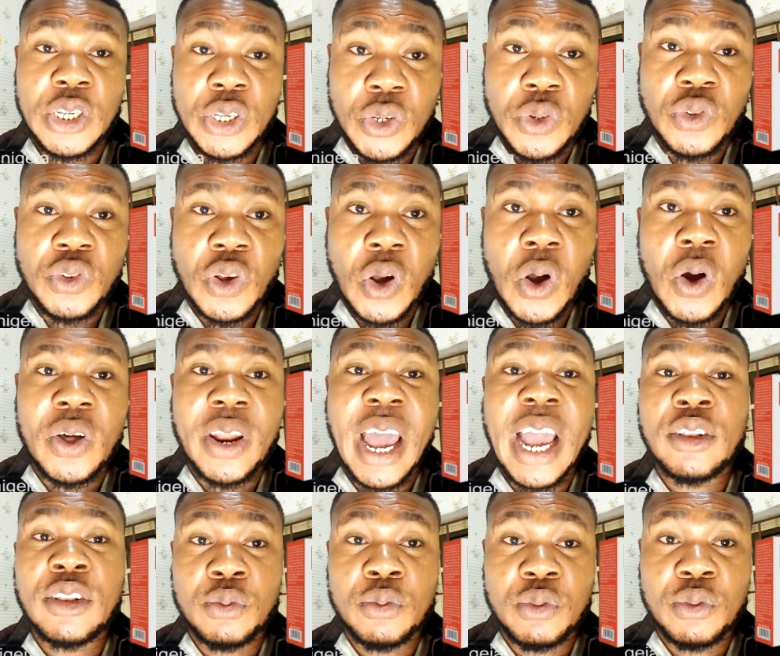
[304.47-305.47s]
use all
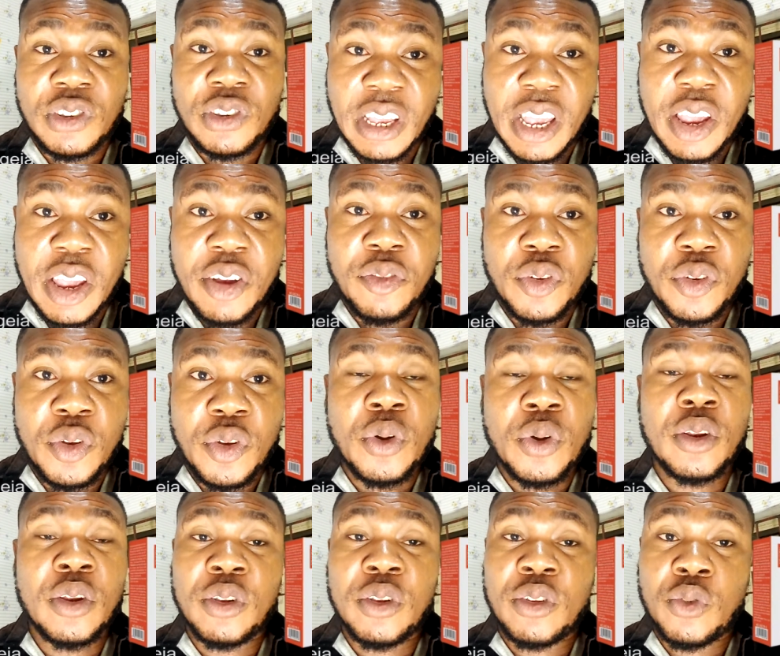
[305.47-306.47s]
that to save you
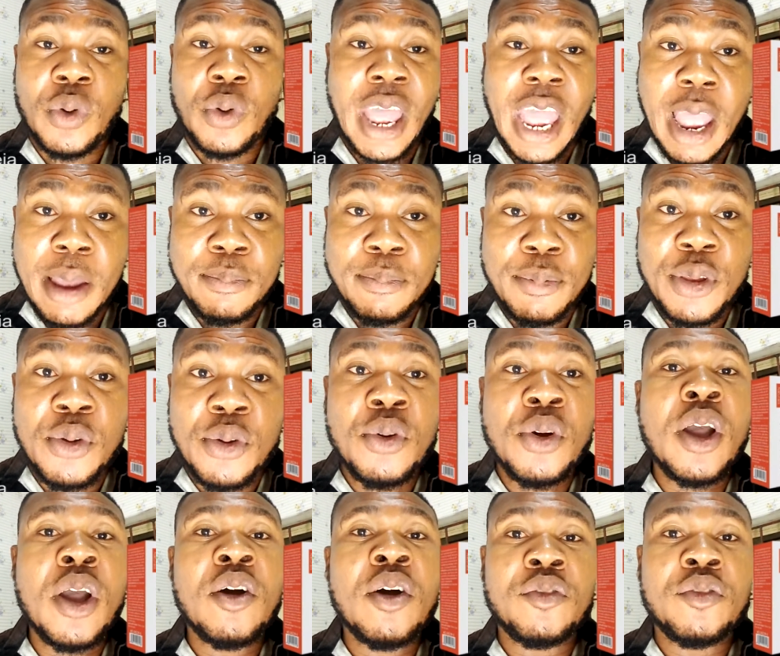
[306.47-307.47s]
and to help you
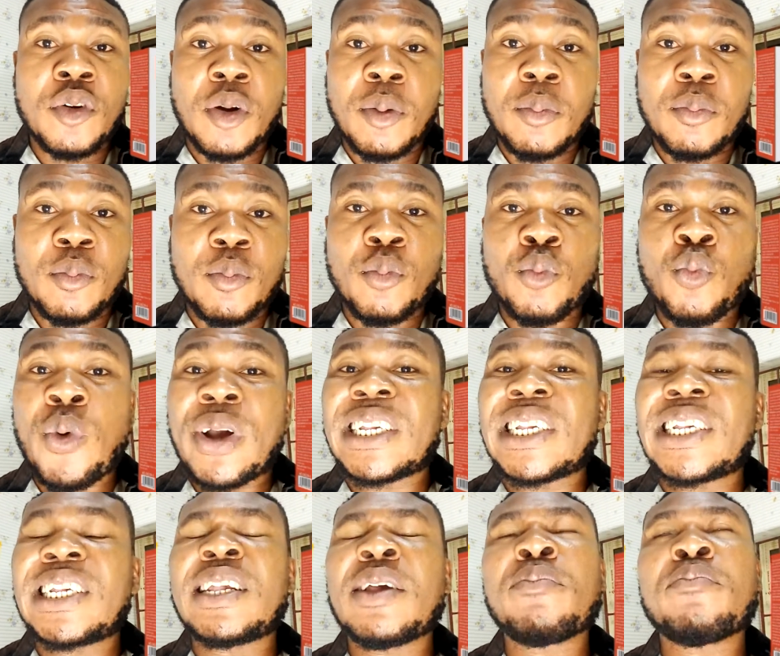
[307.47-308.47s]
from
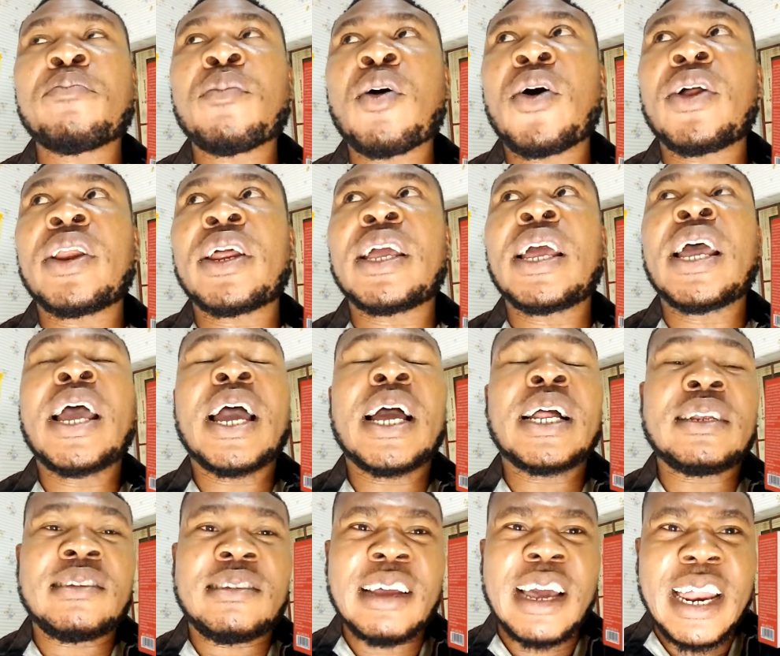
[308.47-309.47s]
wasting money.
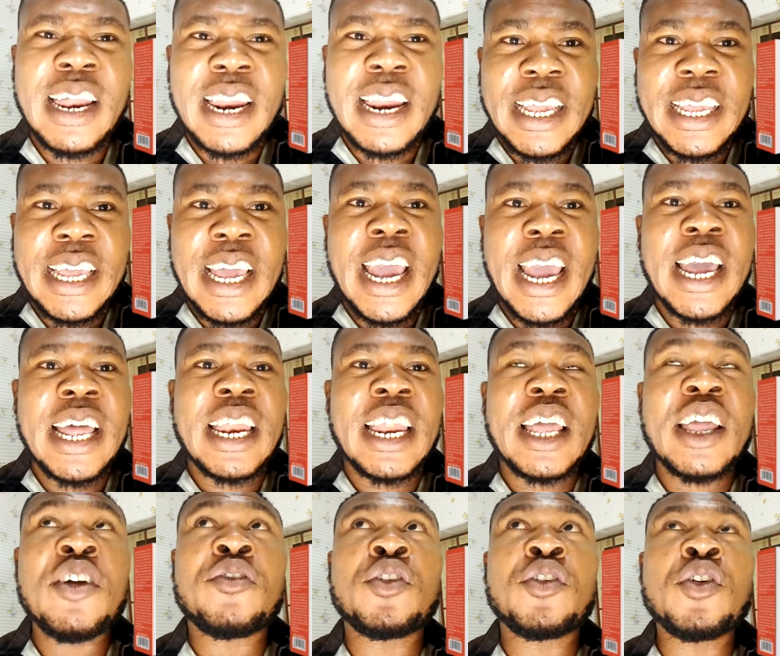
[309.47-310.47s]
And then again,
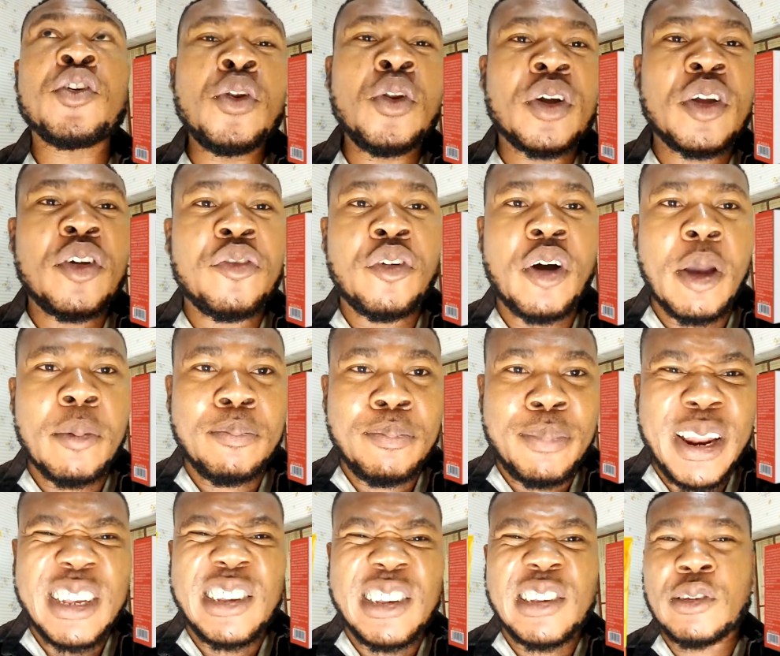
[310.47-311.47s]
if you're looking for a
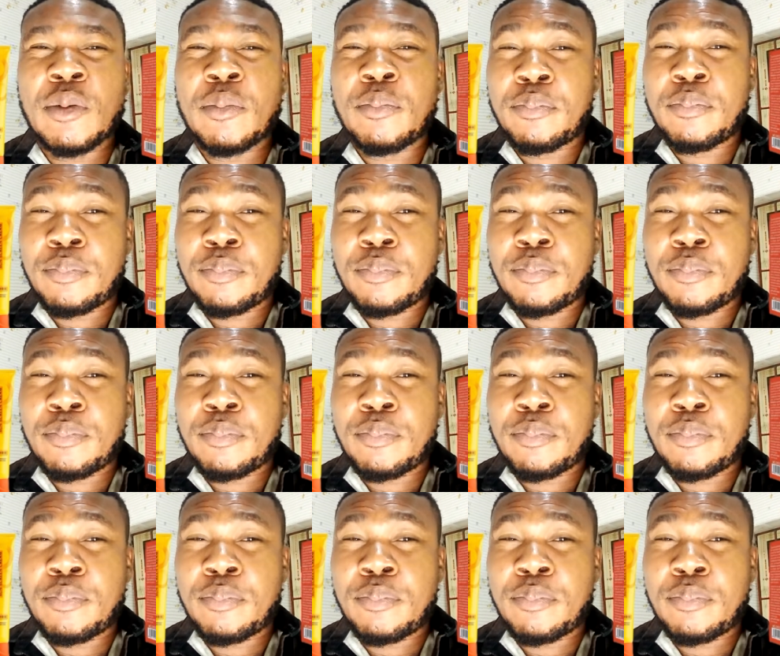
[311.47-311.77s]
place to